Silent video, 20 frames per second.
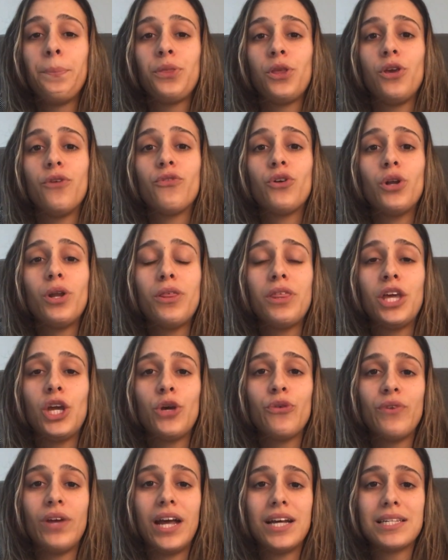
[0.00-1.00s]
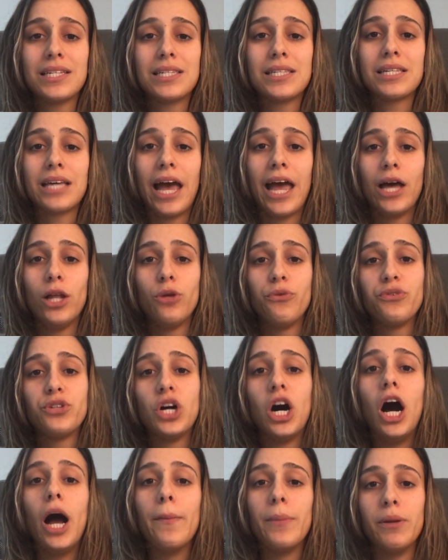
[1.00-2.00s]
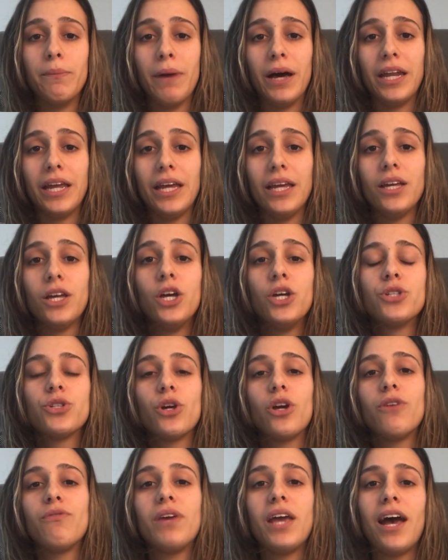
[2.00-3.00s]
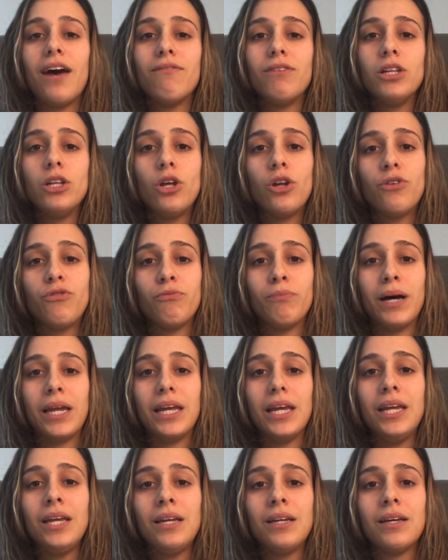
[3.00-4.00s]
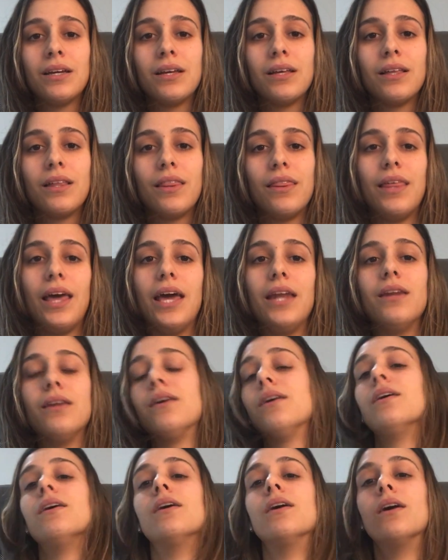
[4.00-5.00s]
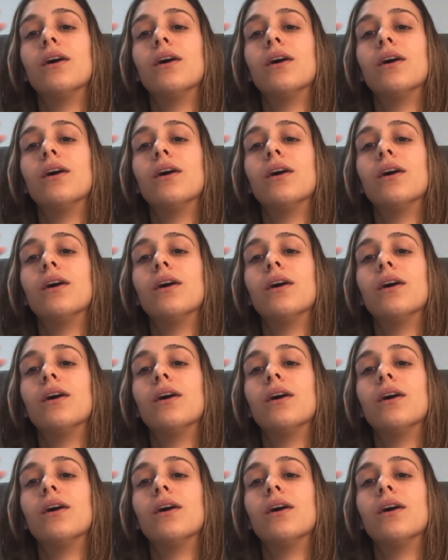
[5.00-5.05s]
You've got to think of it as a scale of time and money. So if you have a lot of money, then